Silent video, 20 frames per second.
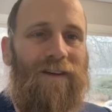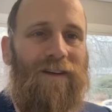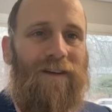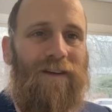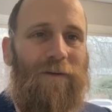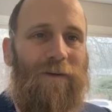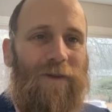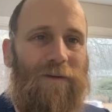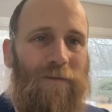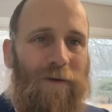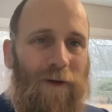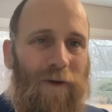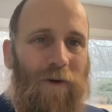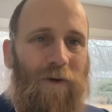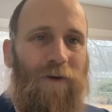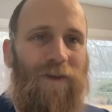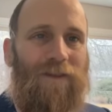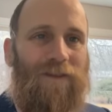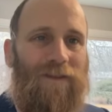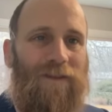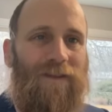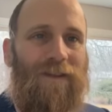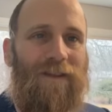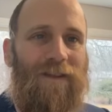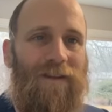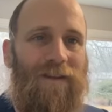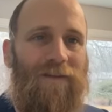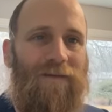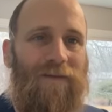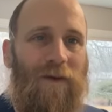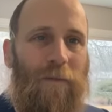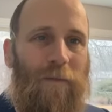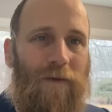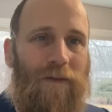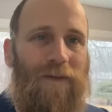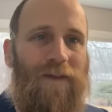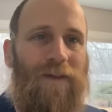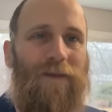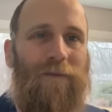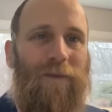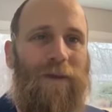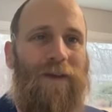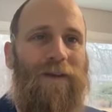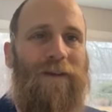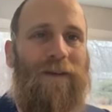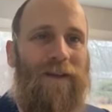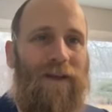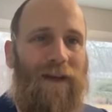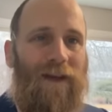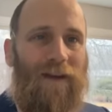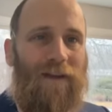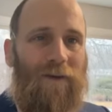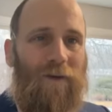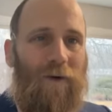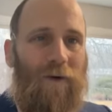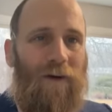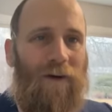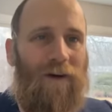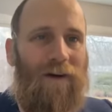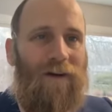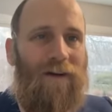It was because from within we couldn't get along.